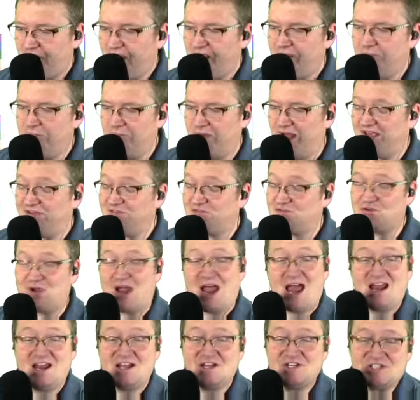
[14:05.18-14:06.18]
My
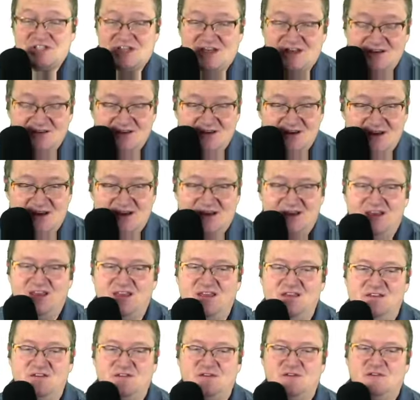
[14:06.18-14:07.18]
strategy
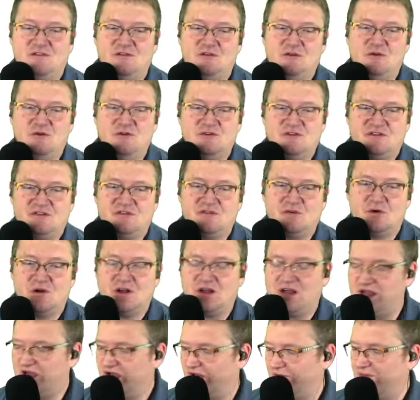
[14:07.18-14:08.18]
is to just sort
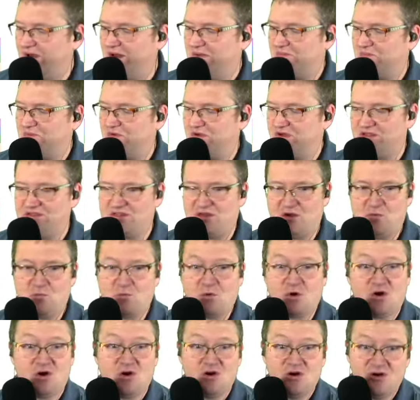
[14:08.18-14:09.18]
of come up with a
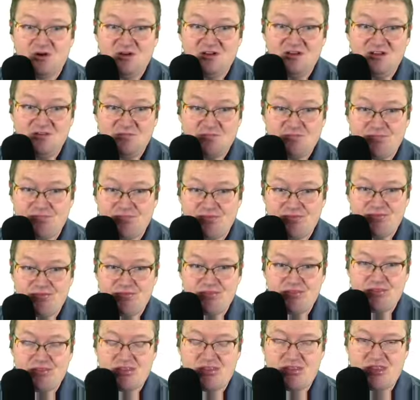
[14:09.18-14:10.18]
word,
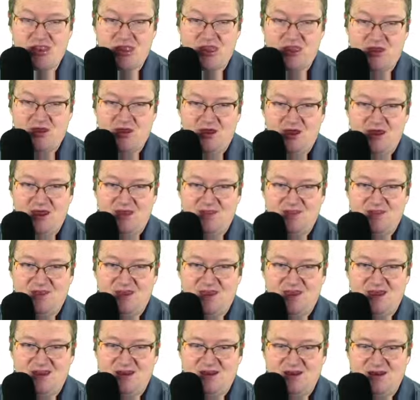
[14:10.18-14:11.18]
and
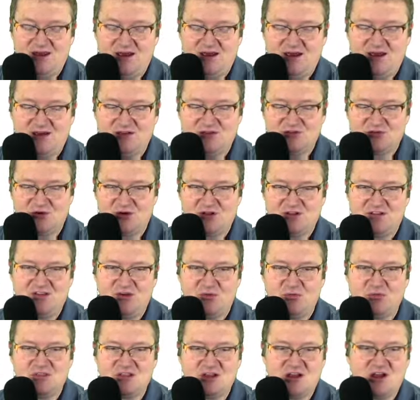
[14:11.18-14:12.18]
then sort of
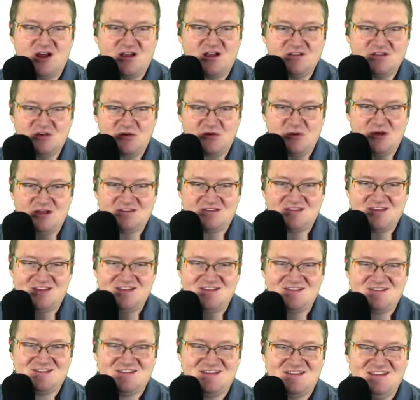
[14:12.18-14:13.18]
deal with the
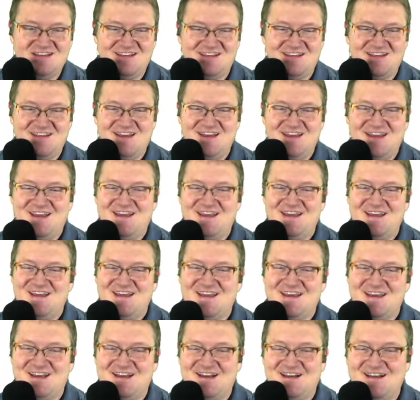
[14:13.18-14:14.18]
consequences.
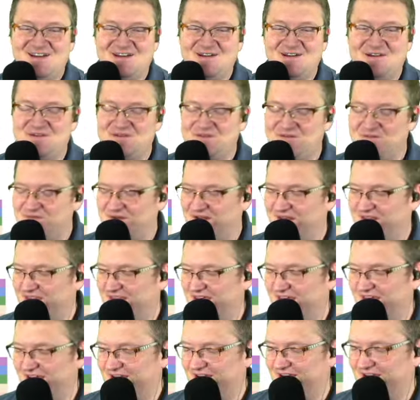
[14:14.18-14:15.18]
And
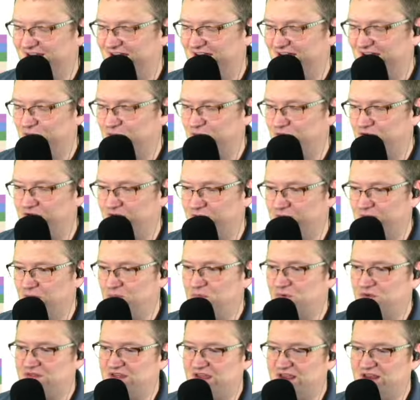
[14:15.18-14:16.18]
then I will come
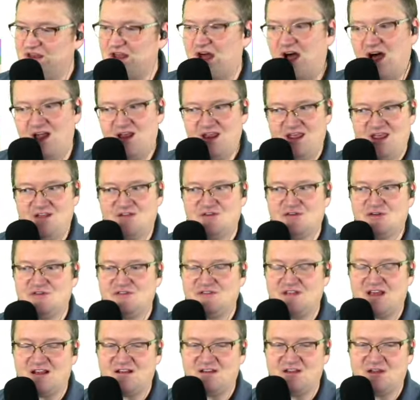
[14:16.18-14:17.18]
up with a
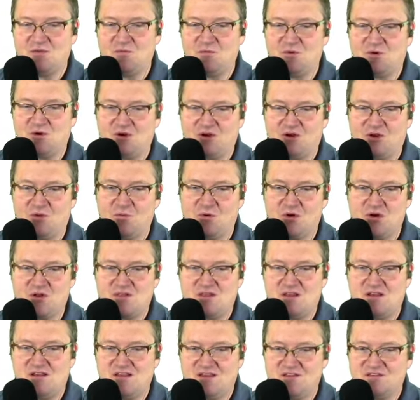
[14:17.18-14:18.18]
non-intersecting word, a word
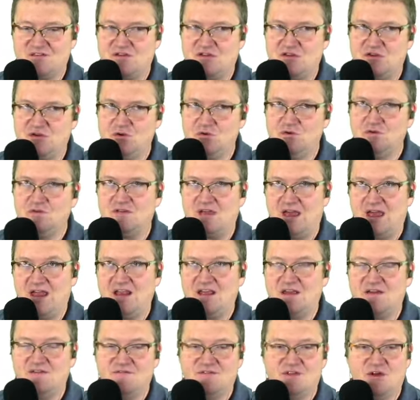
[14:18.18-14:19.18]
that doesn't use
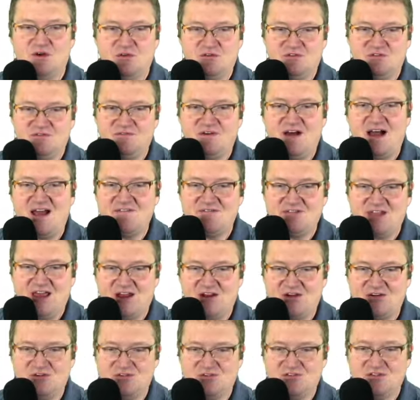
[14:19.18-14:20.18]
any of those 5
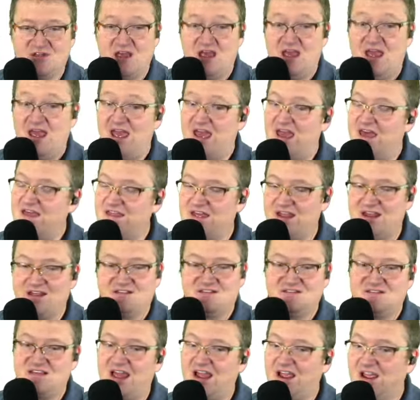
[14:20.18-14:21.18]
letters, and then a
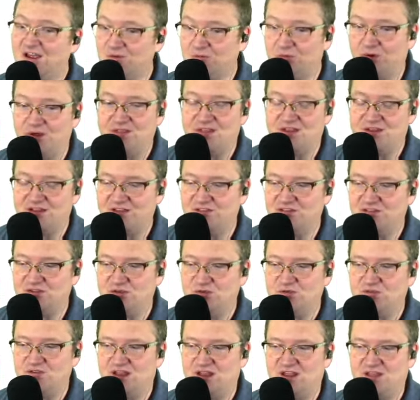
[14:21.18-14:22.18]
second one that doesn't
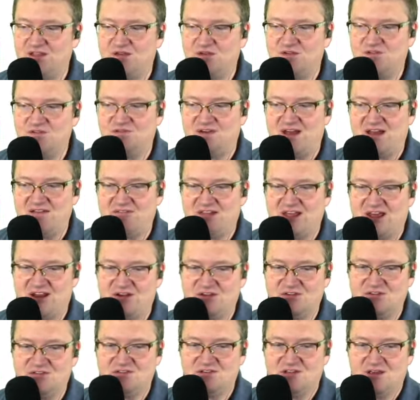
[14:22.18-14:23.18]
use any of those 5
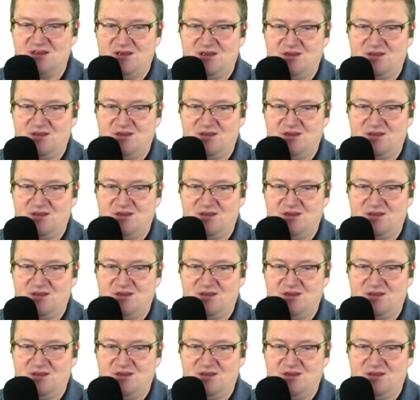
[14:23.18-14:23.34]
letters.